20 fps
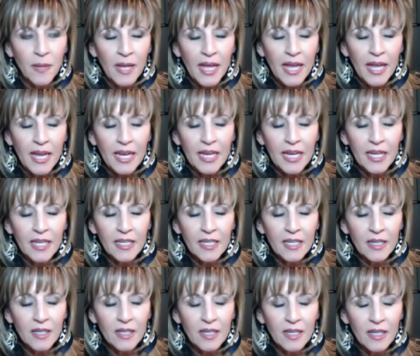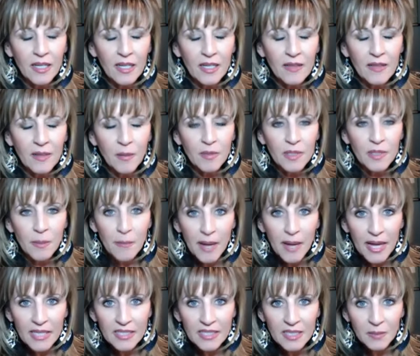And there was a
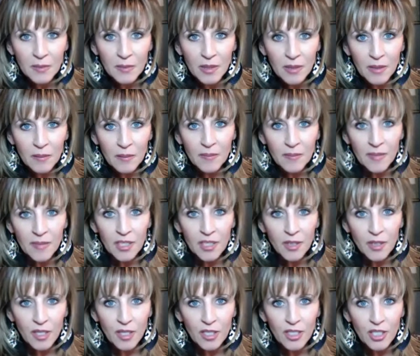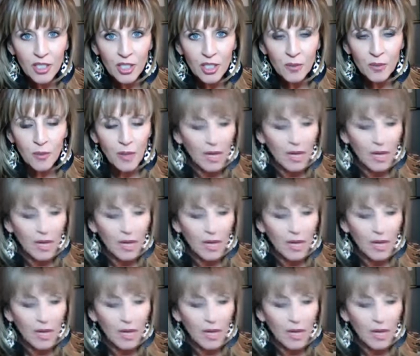maximum that you could do.